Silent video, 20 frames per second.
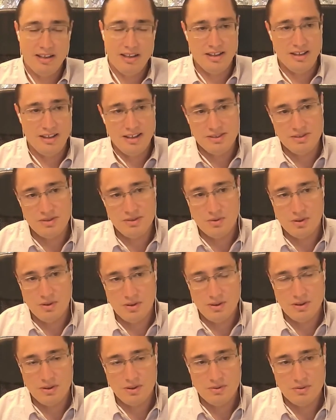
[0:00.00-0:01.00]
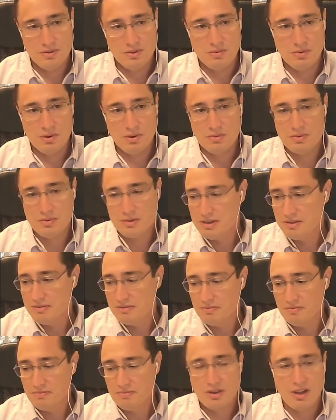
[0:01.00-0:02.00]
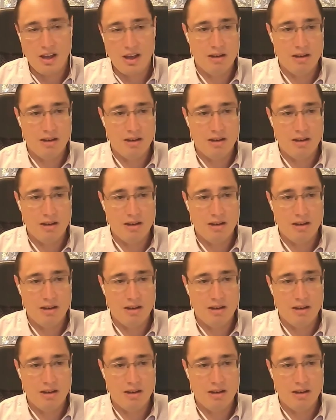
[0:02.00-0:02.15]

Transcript: as you all know, the world was caught